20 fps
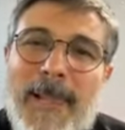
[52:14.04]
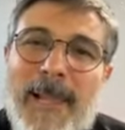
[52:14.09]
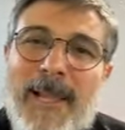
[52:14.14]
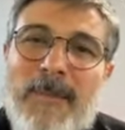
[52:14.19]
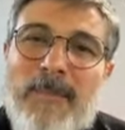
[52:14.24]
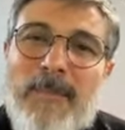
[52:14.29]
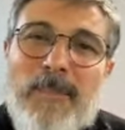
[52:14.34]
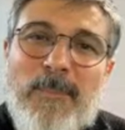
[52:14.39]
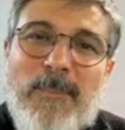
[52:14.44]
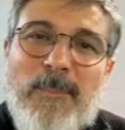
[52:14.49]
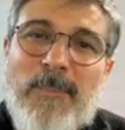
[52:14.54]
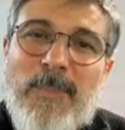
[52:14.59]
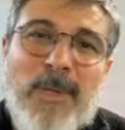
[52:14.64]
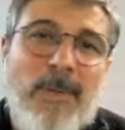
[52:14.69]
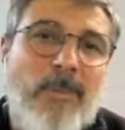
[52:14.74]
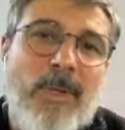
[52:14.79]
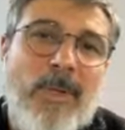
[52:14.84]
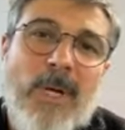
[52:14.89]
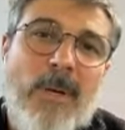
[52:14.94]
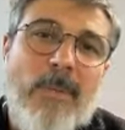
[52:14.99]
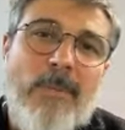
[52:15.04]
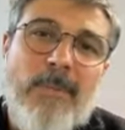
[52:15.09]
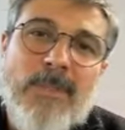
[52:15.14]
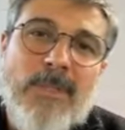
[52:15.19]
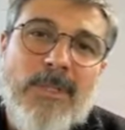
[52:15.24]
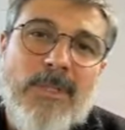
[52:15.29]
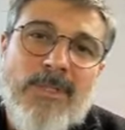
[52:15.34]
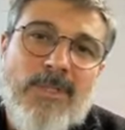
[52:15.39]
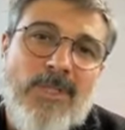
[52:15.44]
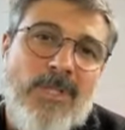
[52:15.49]
And people come
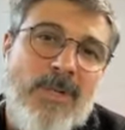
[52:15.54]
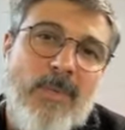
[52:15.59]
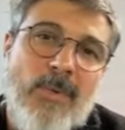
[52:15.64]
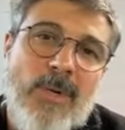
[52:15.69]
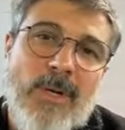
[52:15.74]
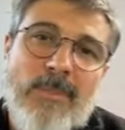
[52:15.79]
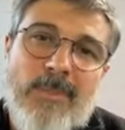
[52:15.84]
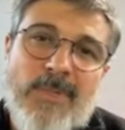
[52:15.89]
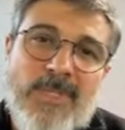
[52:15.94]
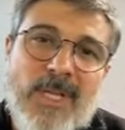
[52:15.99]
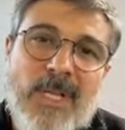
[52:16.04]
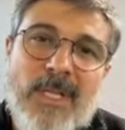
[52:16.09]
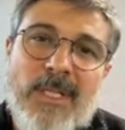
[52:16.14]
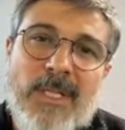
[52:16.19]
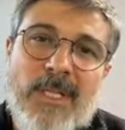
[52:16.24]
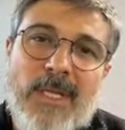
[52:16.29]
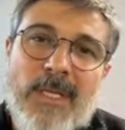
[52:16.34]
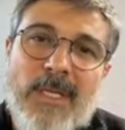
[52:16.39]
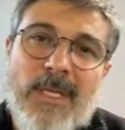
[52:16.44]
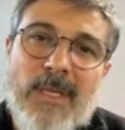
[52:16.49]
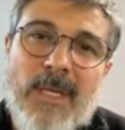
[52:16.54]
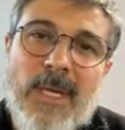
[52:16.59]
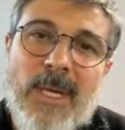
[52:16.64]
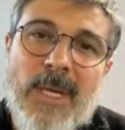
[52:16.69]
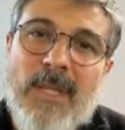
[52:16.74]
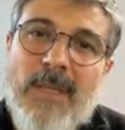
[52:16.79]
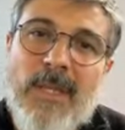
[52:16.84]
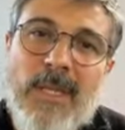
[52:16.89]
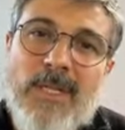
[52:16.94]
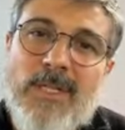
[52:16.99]
to see what I'm selling
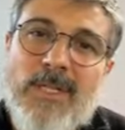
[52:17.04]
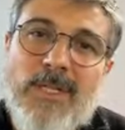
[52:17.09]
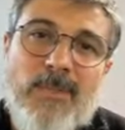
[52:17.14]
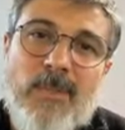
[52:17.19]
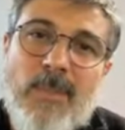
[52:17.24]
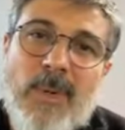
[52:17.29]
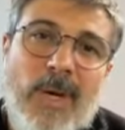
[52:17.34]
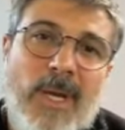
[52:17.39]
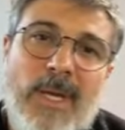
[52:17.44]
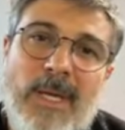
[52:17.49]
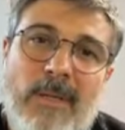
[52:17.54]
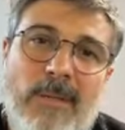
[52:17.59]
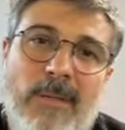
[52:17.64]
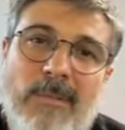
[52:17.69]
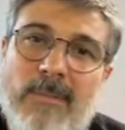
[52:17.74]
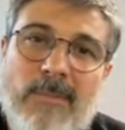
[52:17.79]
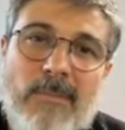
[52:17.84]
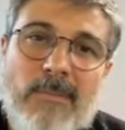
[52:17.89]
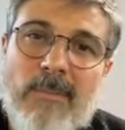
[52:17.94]
and they just buy it